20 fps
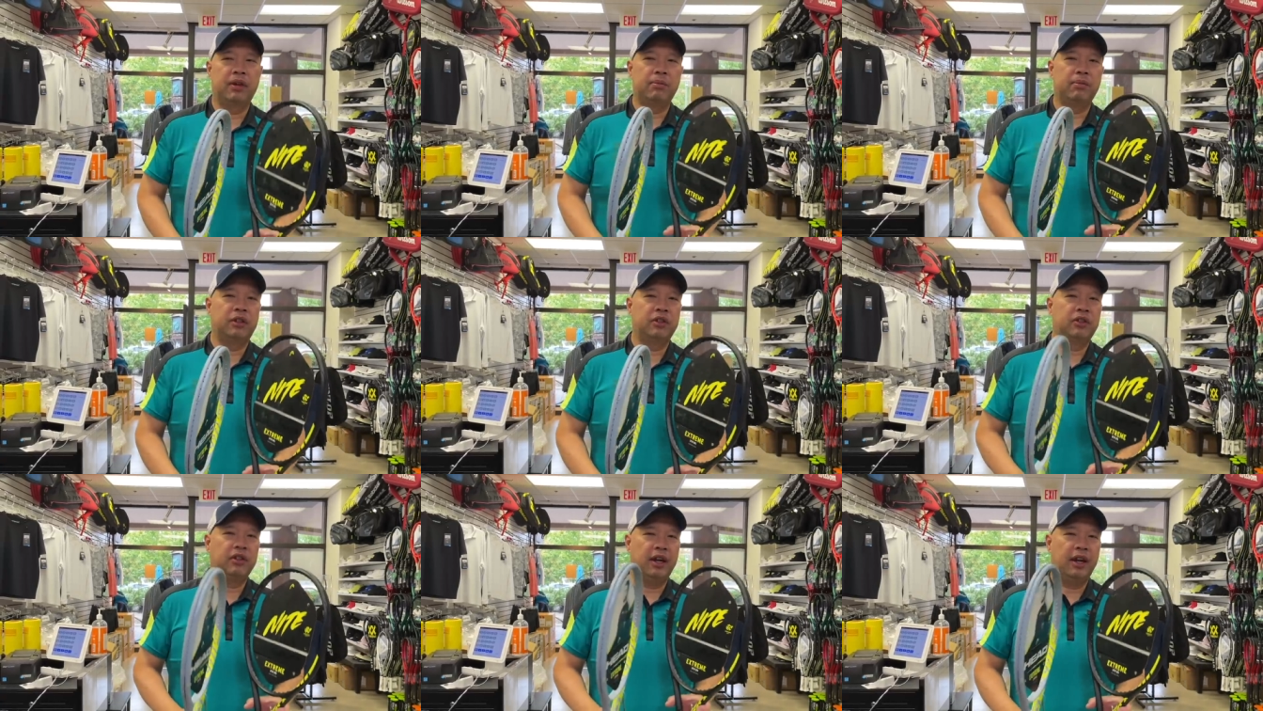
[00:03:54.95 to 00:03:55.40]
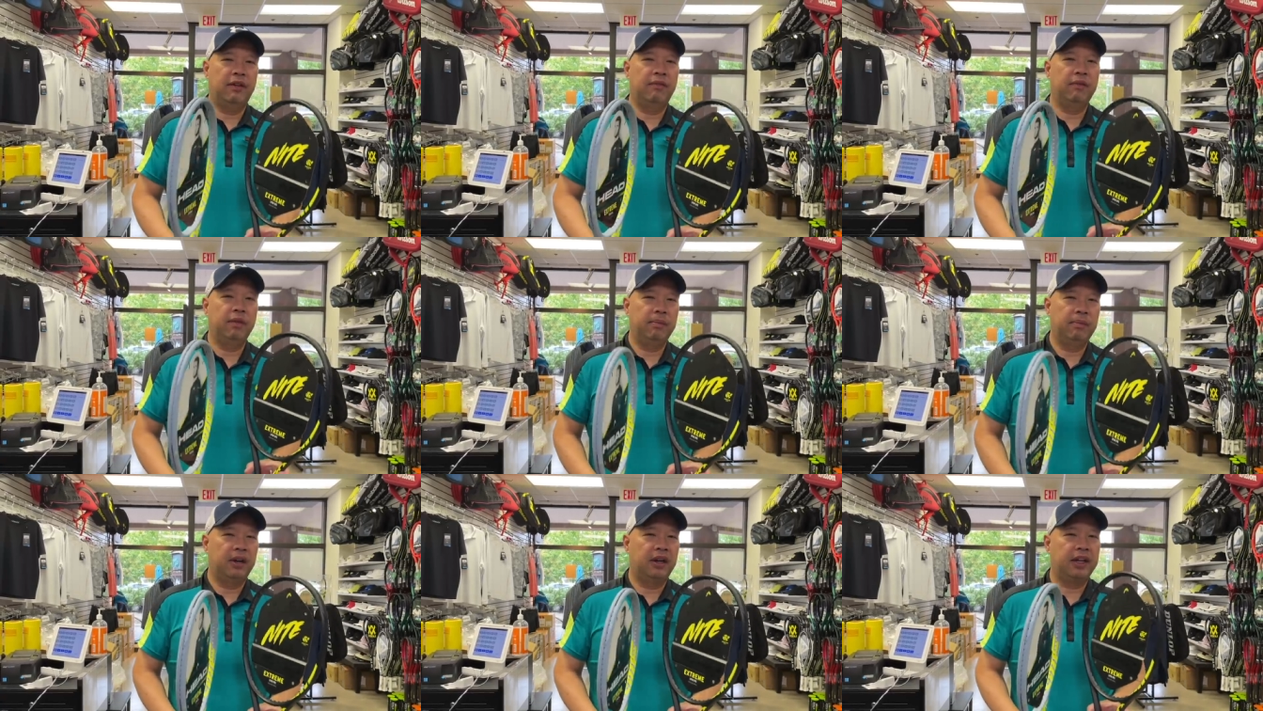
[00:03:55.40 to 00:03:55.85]
much
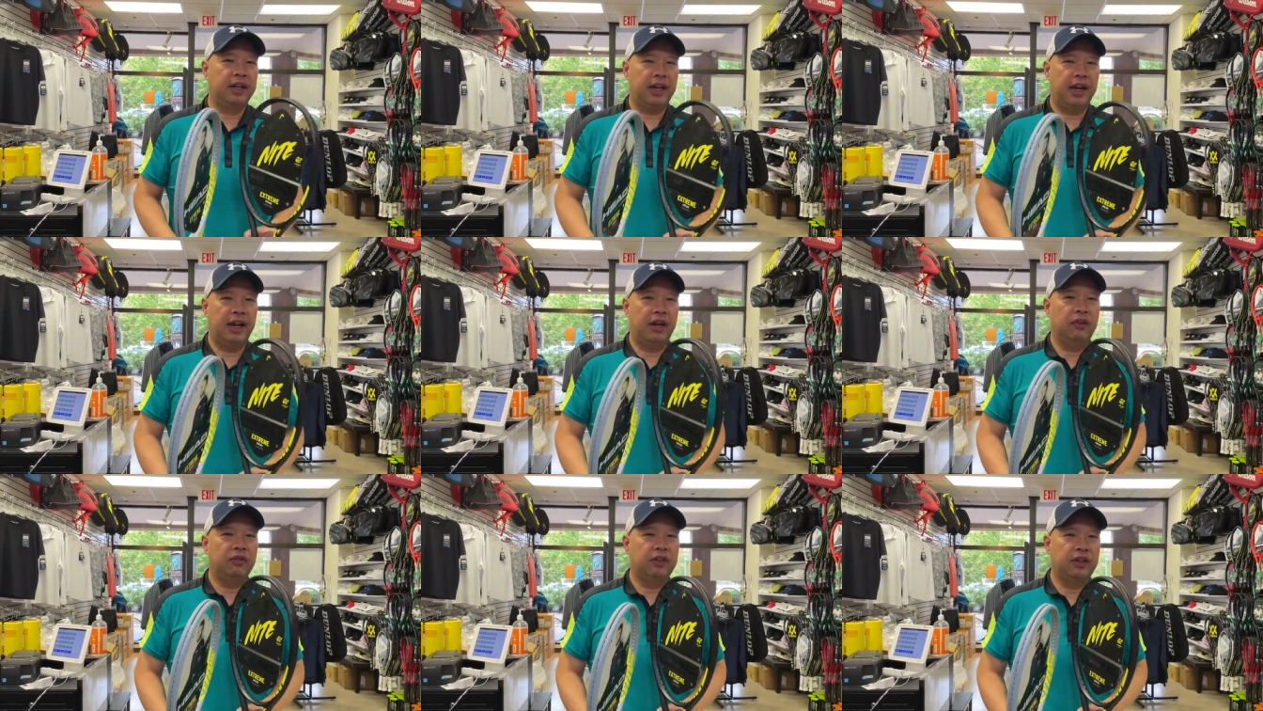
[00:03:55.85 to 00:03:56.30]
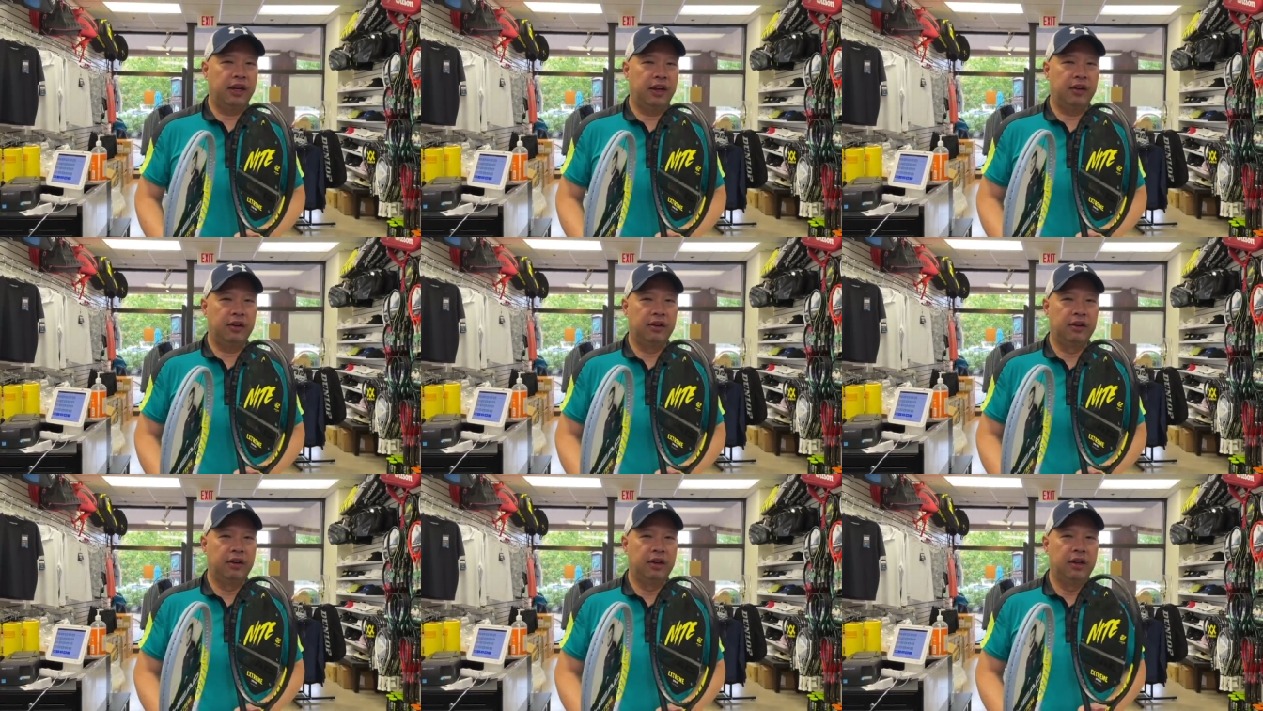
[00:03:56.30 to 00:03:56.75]
everybody out
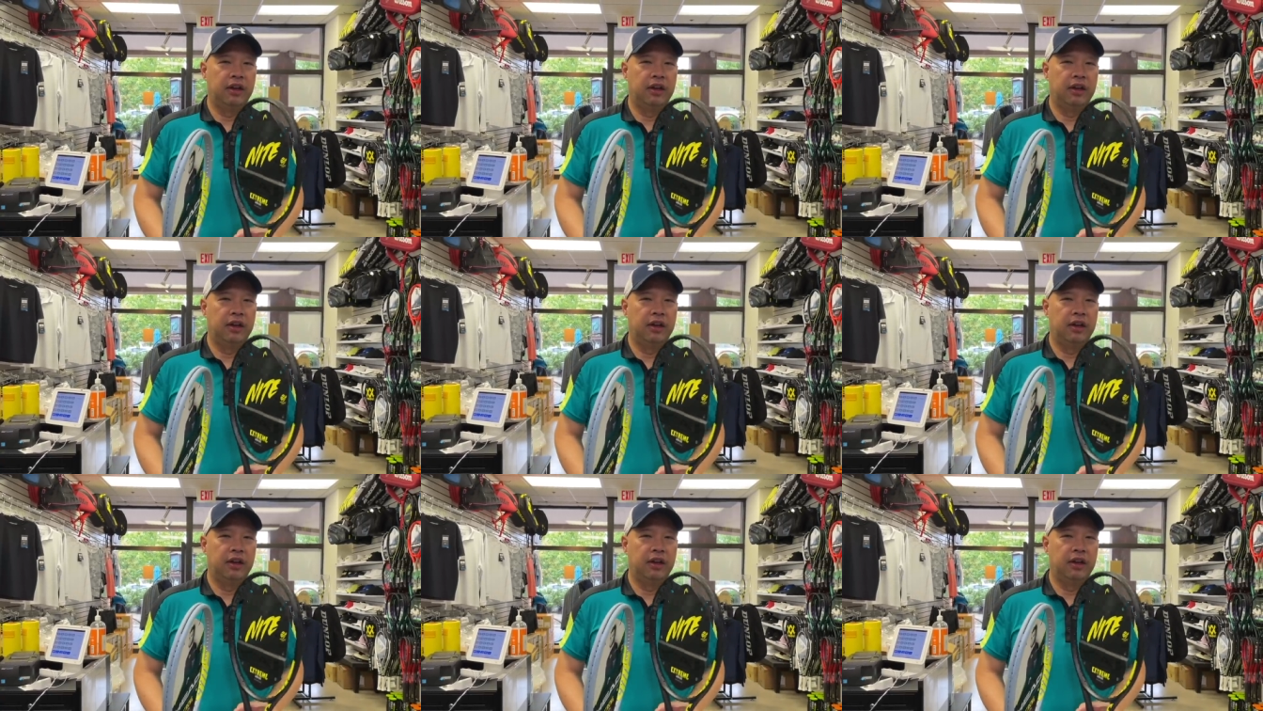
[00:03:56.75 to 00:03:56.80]
there.